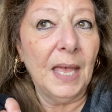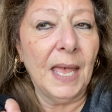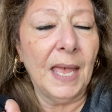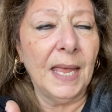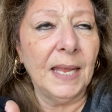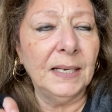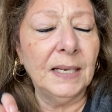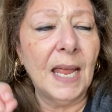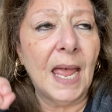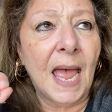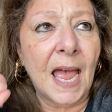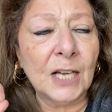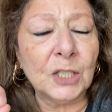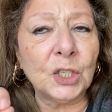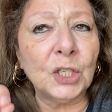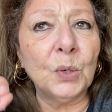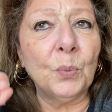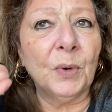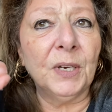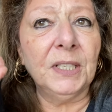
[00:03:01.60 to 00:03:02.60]
And
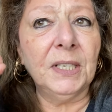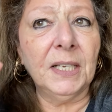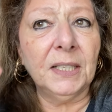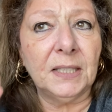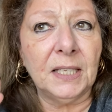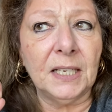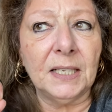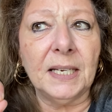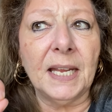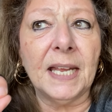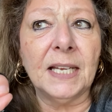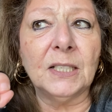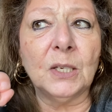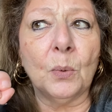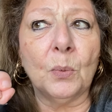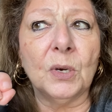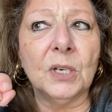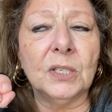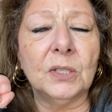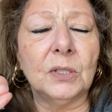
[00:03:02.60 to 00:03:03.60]
actually, when Nithyananda
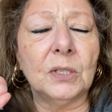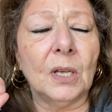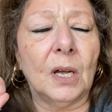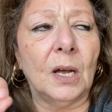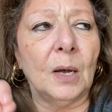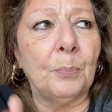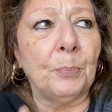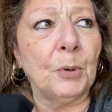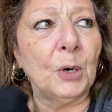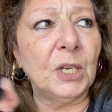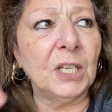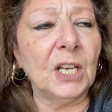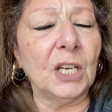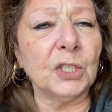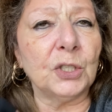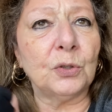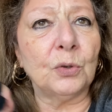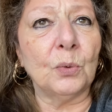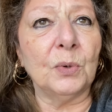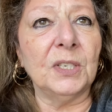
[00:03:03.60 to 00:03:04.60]
was uh, putting
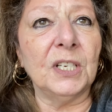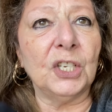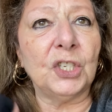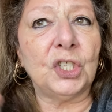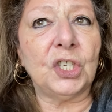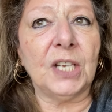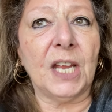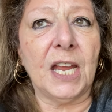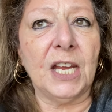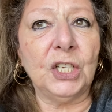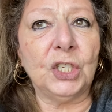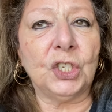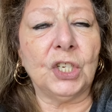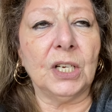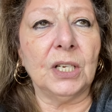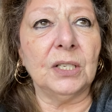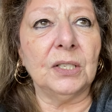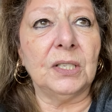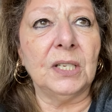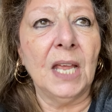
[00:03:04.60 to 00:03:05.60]
us through
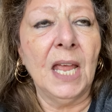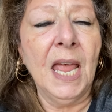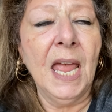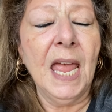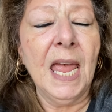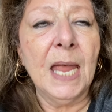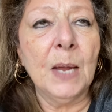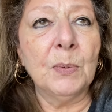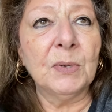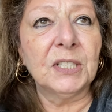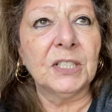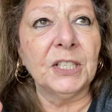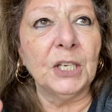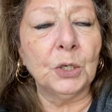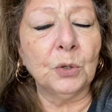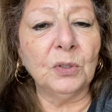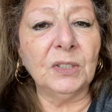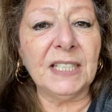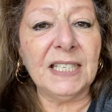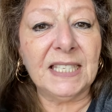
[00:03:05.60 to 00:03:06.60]
initiations, he was
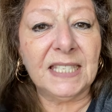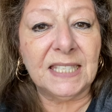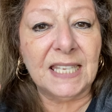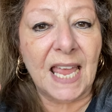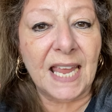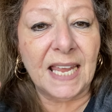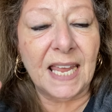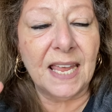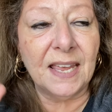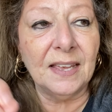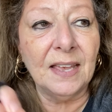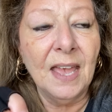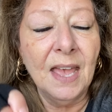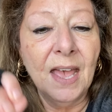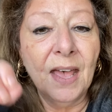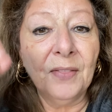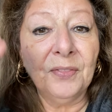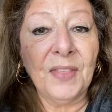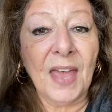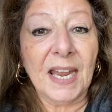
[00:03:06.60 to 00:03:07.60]
literally saying
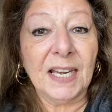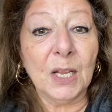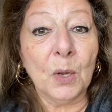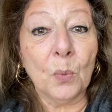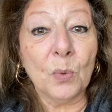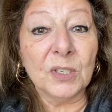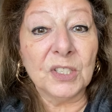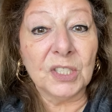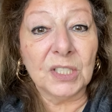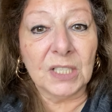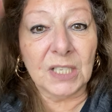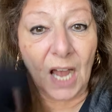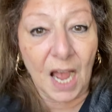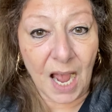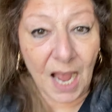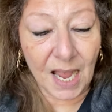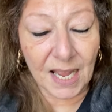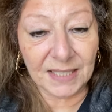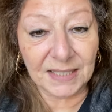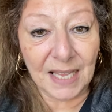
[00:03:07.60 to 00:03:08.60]
that it was
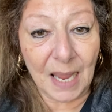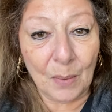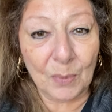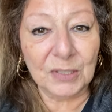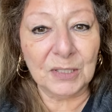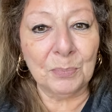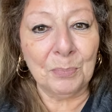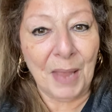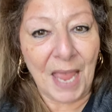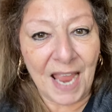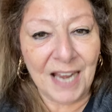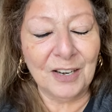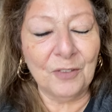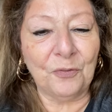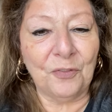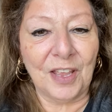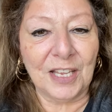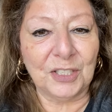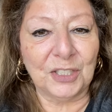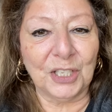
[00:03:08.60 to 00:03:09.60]
God that was
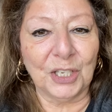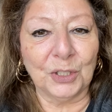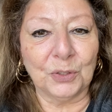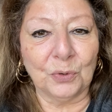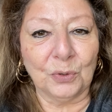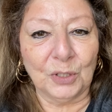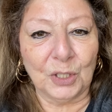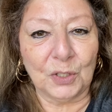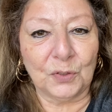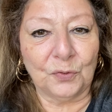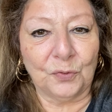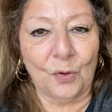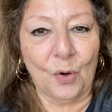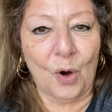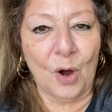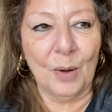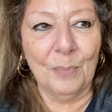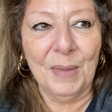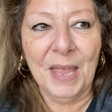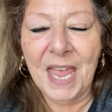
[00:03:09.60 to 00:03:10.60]
manifesting through this
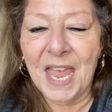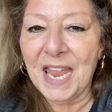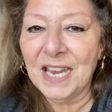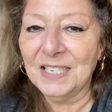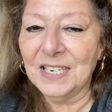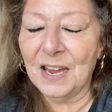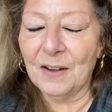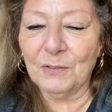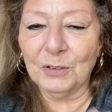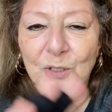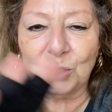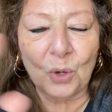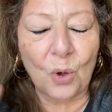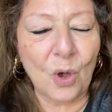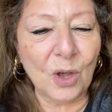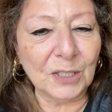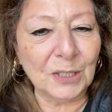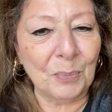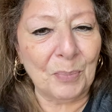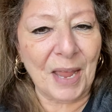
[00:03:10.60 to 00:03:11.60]
form. Never
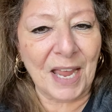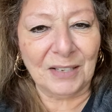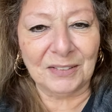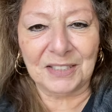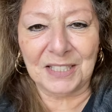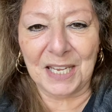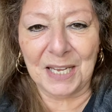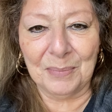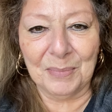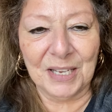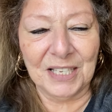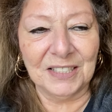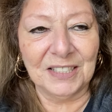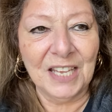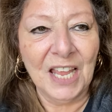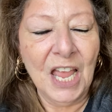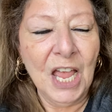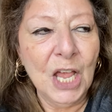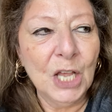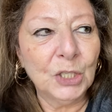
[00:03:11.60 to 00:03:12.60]
talked about demons.
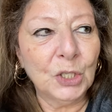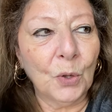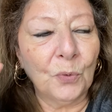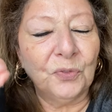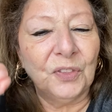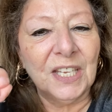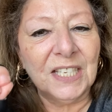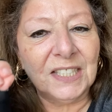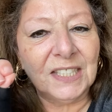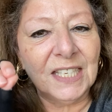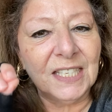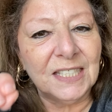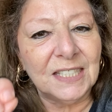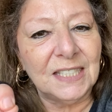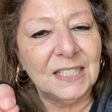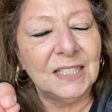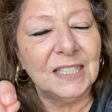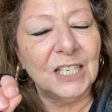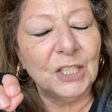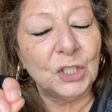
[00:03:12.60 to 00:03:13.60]
So this
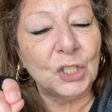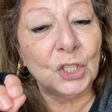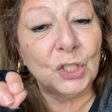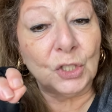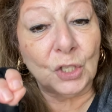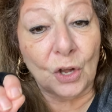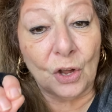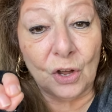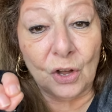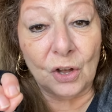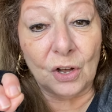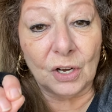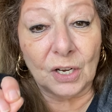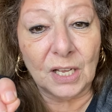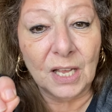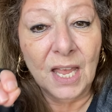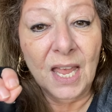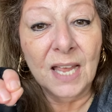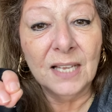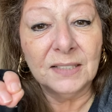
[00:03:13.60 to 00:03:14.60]
is this is the hook.